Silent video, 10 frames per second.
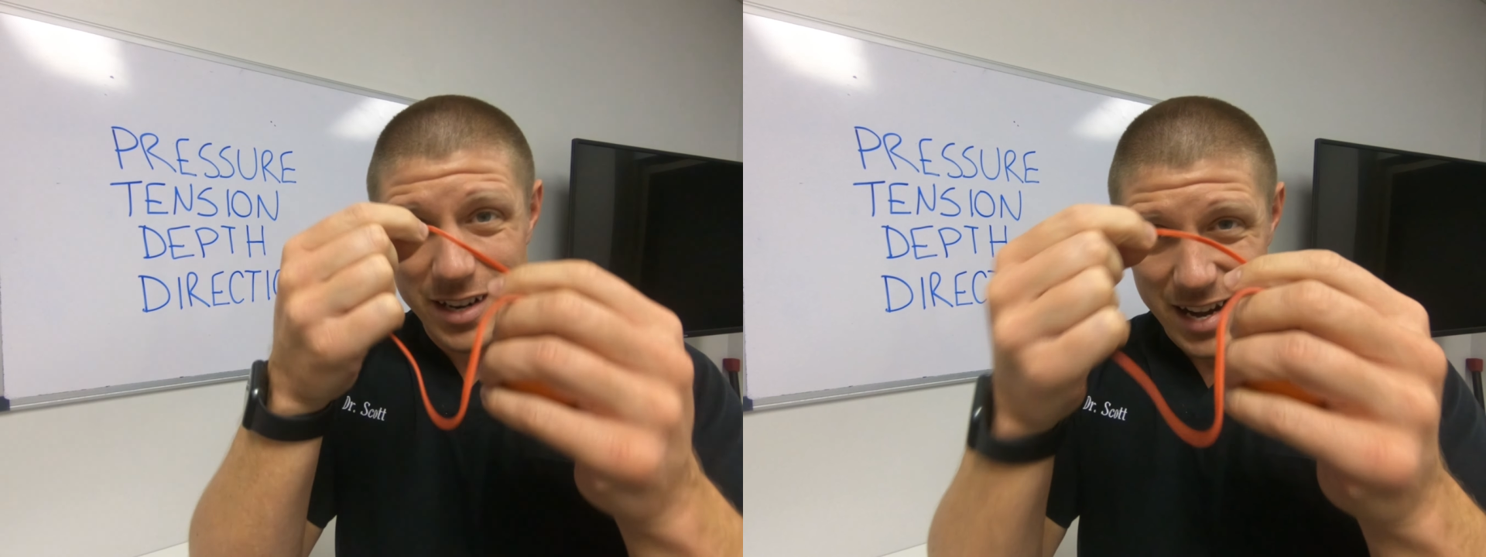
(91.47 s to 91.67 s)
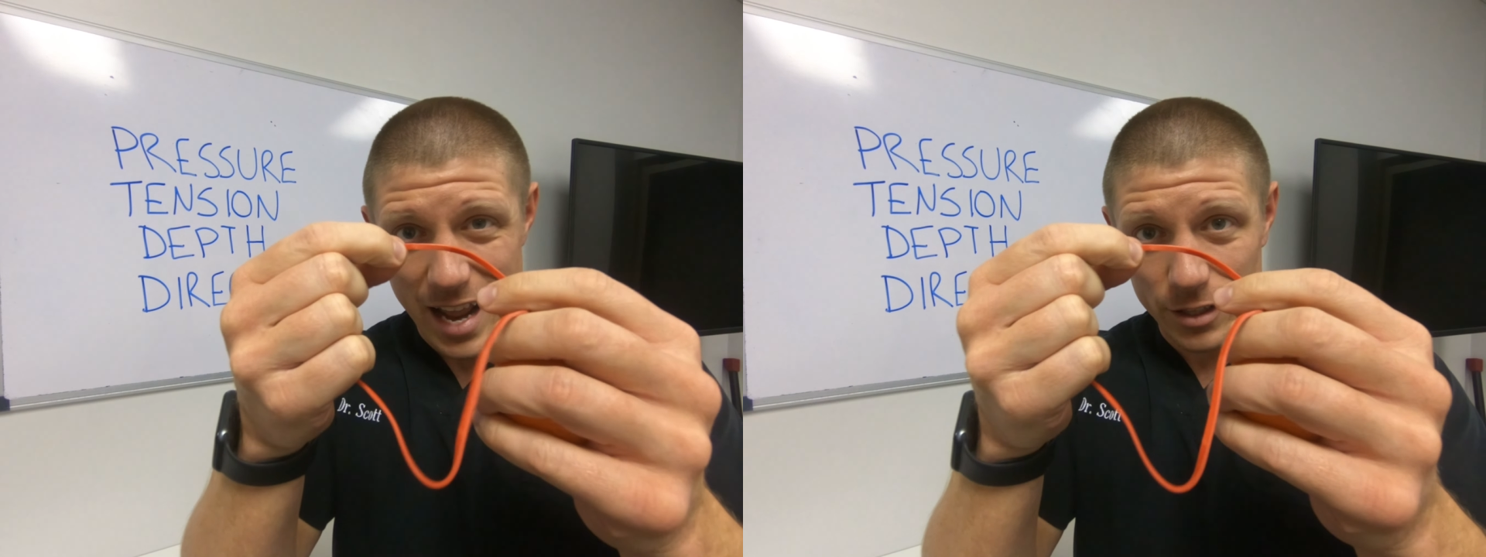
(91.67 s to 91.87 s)

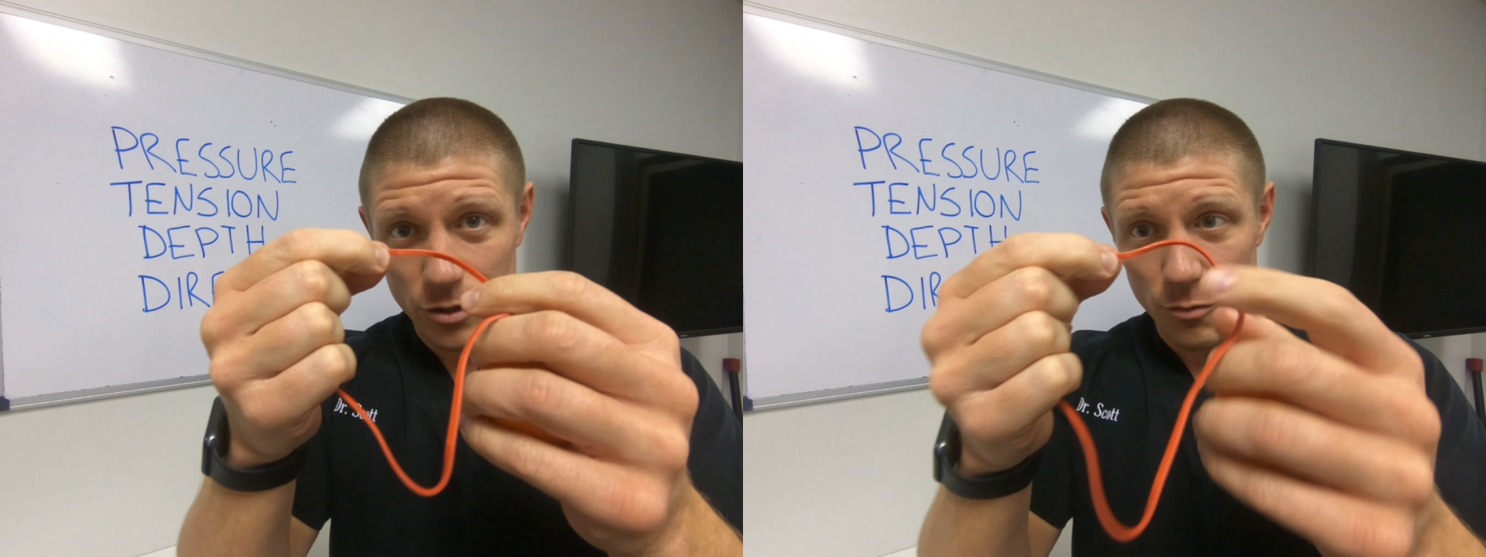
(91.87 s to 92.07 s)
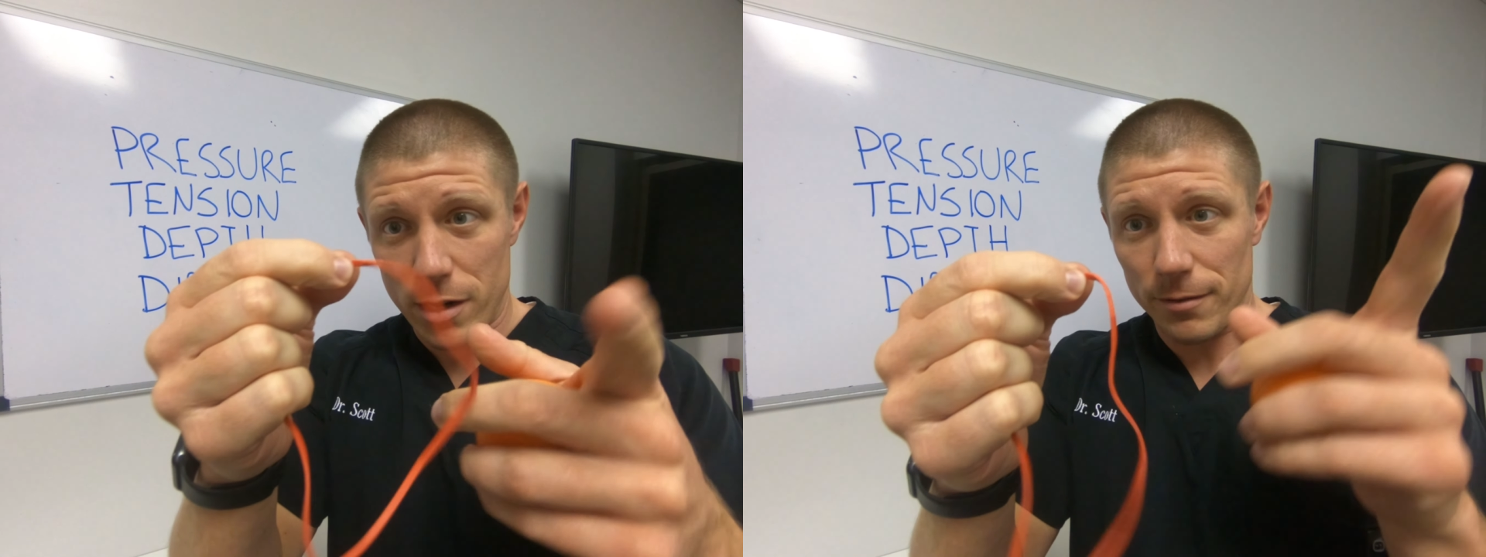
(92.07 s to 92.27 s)
next
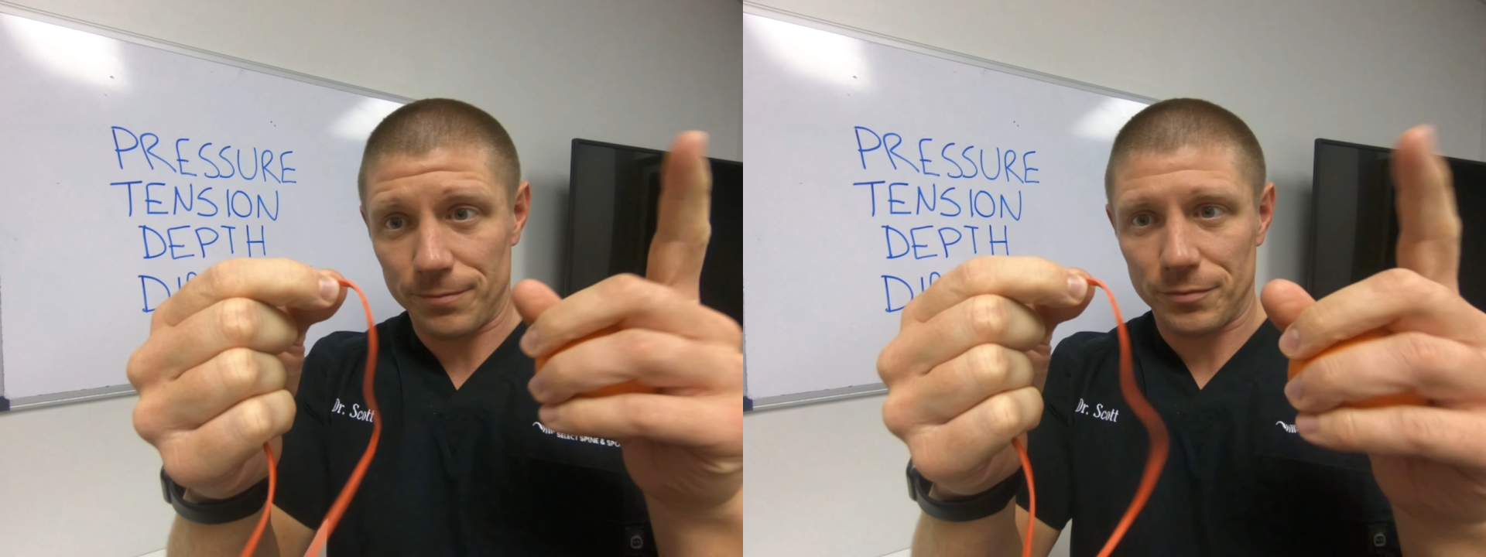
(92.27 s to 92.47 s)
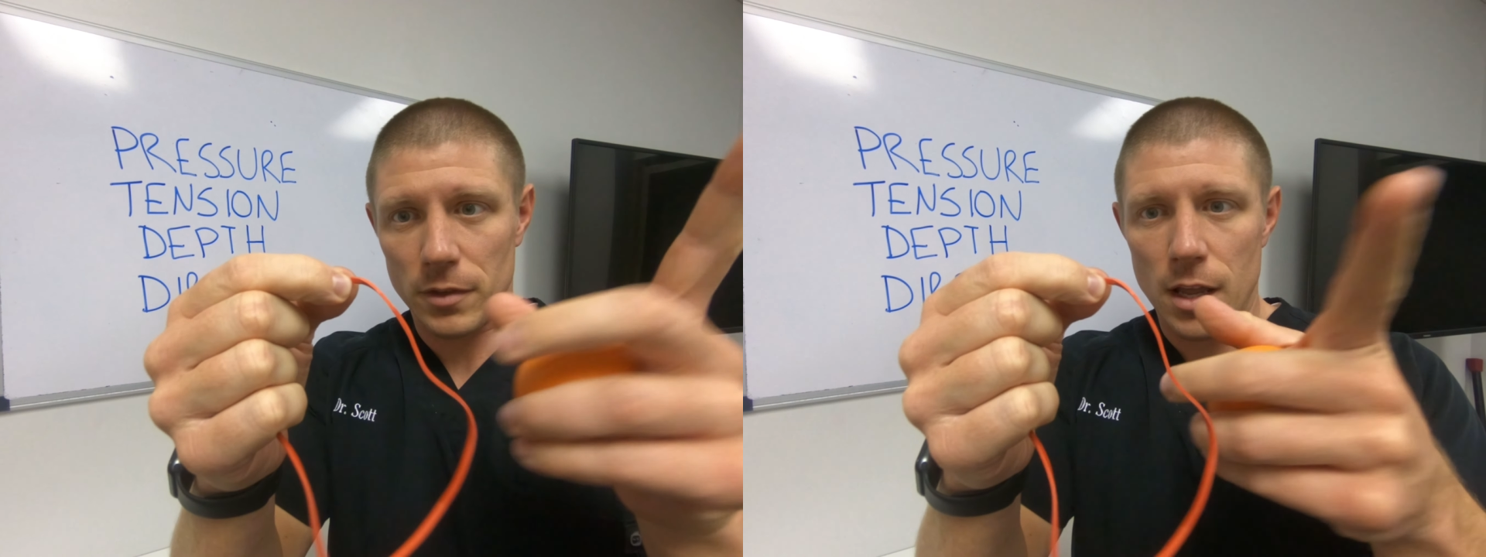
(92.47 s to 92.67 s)
to it,